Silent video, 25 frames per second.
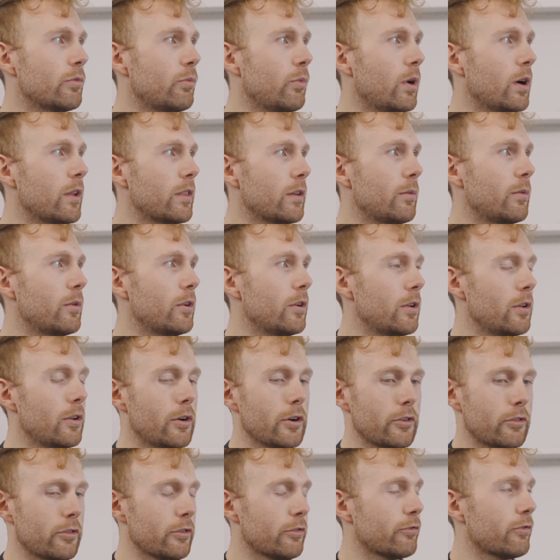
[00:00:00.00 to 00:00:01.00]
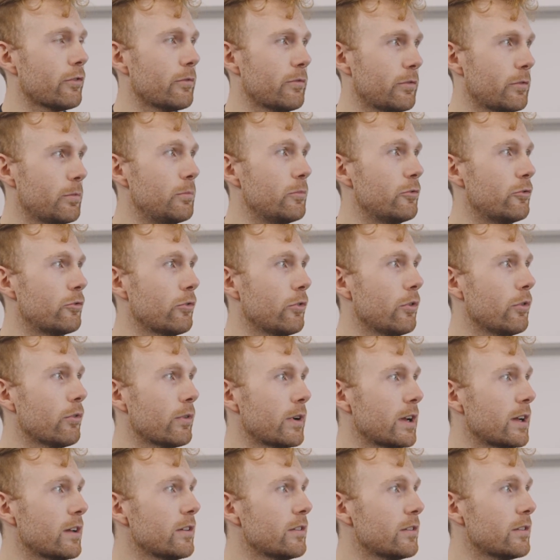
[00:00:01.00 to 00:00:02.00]
what they will look like just from some
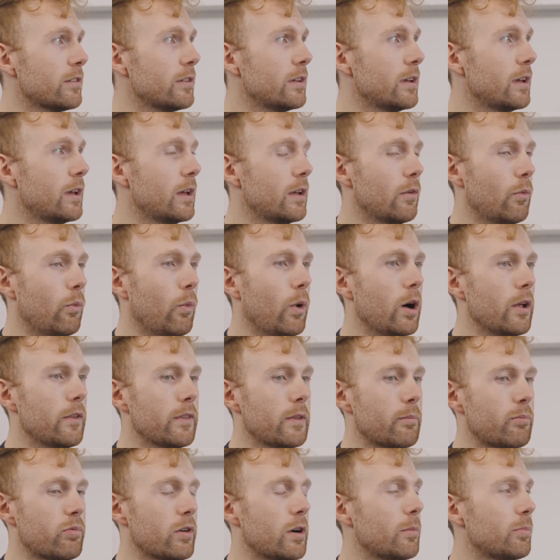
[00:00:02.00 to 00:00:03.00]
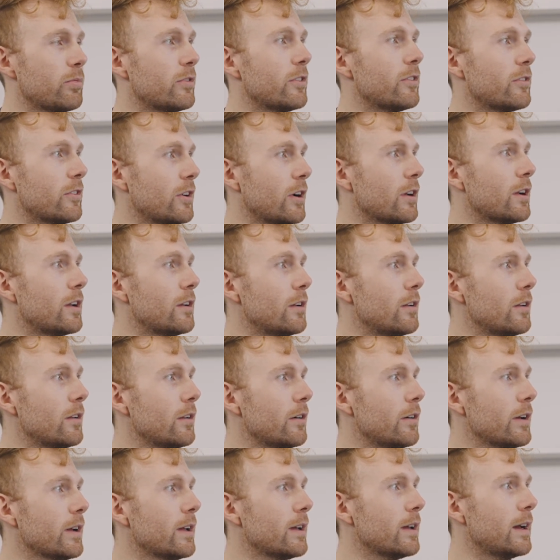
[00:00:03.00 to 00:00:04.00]
drawings, what the properties are going to look
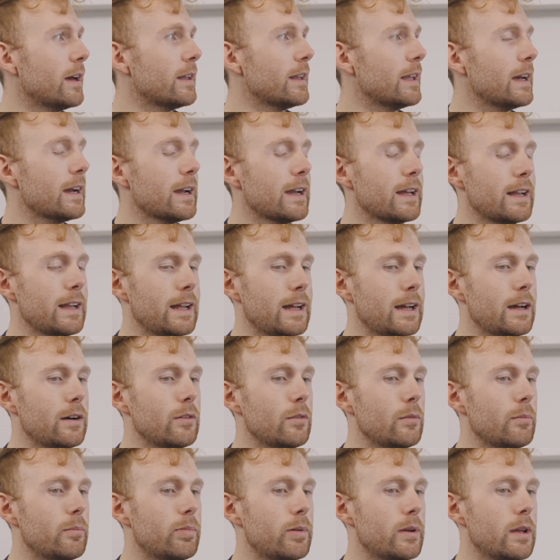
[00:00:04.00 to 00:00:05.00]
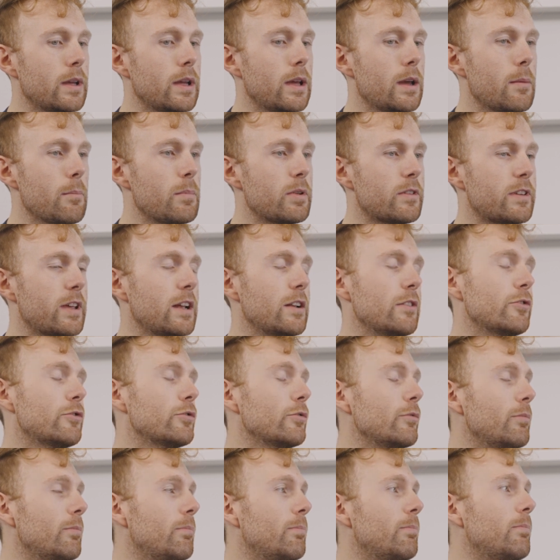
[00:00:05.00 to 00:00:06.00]
like, and that can help
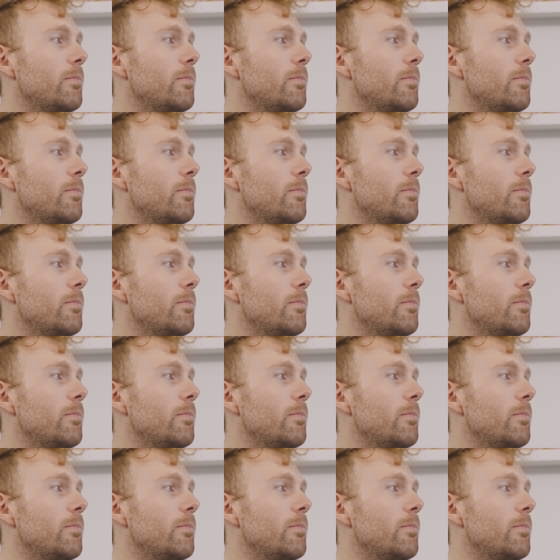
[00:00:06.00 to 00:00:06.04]
potential